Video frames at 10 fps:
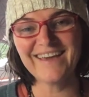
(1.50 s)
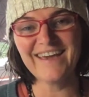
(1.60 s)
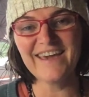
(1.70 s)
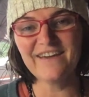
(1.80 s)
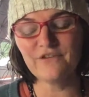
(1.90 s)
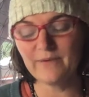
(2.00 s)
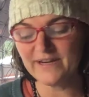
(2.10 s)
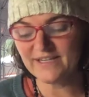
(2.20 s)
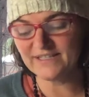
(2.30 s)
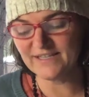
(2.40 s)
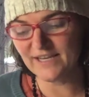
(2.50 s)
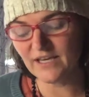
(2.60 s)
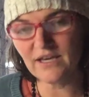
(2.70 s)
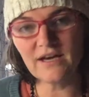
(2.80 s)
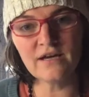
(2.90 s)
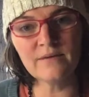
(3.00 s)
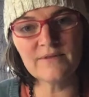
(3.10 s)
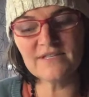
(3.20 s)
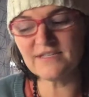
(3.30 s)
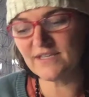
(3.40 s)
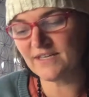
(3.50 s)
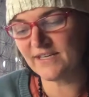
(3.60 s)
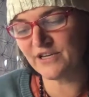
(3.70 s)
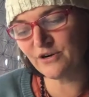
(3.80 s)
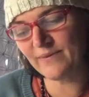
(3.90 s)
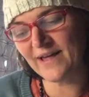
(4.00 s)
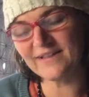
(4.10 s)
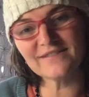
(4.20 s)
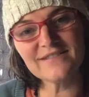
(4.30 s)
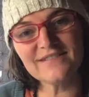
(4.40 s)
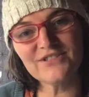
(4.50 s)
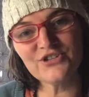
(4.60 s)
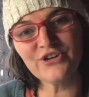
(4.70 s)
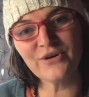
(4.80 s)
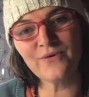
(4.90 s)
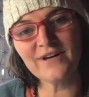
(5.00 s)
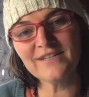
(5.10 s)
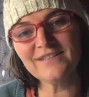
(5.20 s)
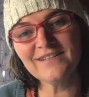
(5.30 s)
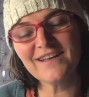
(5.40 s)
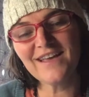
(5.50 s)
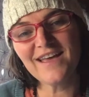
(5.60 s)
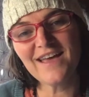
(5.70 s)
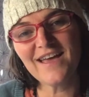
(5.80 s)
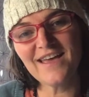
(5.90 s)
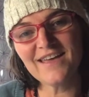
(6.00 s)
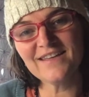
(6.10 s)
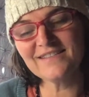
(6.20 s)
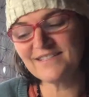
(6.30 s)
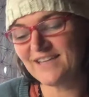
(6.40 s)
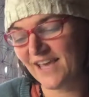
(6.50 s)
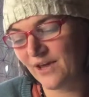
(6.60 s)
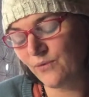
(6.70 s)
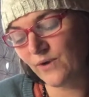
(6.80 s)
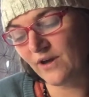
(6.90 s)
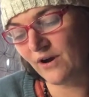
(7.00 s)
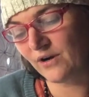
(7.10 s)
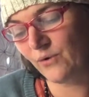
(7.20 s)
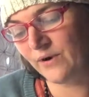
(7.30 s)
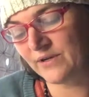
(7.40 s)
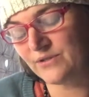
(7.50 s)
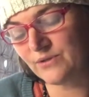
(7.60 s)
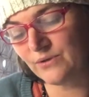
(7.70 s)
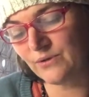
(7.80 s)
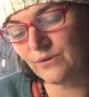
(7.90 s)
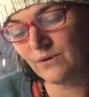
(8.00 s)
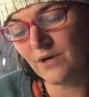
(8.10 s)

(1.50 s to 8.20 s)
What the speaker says: Hey everybody, today is the Inner Balance Journey 1, and today we are going to